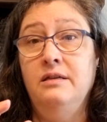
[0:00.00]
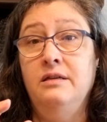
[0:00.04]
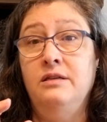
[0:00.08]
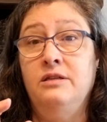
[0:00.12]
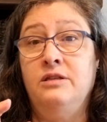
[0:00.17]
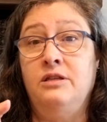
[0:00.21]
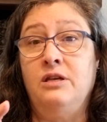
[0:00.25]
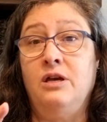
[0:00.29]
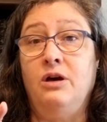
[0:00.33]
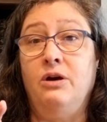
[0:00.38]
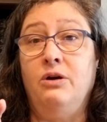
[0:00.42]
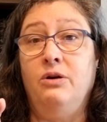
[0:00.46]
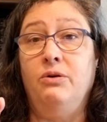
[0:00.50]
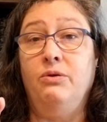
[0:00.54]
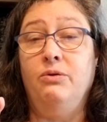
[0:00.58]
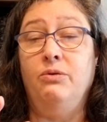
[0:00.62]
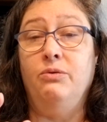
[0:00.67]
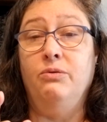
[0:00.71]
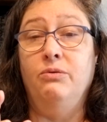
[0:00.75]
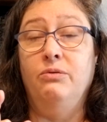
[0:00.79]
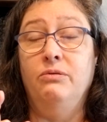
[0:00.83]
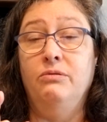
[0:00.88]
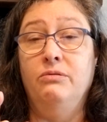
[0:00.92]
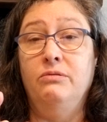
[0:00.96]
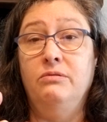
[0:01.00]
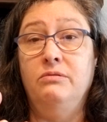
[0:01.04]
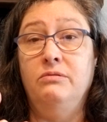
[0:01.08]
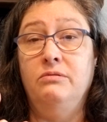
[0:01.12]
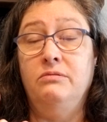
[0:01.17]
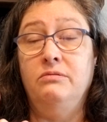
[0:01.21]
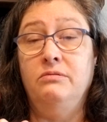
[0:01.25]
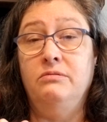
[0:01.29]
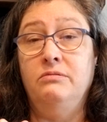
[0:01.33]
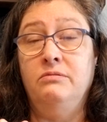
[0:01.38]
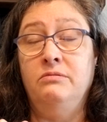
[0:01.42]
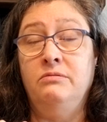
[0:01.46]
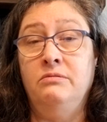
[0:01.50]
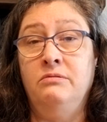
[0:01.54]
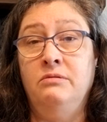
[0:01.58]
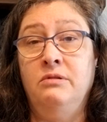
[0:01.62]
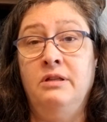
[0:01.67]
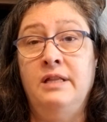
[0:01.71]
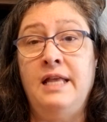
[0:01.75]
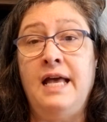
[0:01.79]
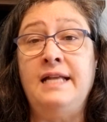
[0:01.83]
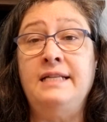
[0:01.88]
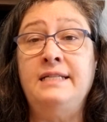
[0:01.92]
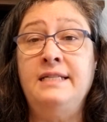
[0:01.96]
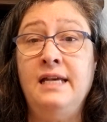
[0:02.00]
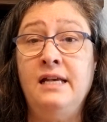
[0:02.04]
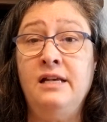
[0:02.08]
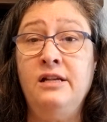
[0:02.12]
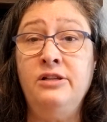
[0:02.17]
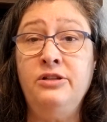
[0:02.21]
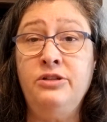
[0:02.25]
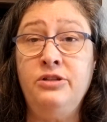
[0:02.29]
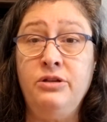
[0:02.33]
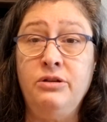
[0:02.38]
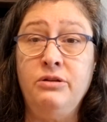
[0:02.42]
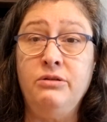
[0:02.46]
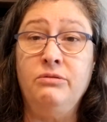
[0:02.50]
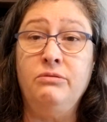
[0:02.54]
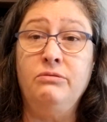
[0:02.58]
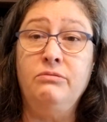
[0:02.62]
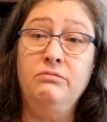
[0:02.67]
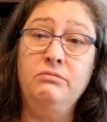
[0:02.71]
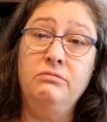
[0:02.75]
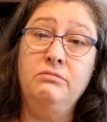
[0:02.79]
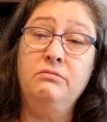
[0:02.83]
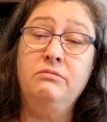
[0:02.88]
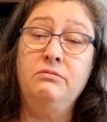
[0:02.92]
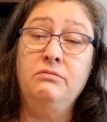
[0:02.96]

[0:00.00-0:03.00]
So that tells you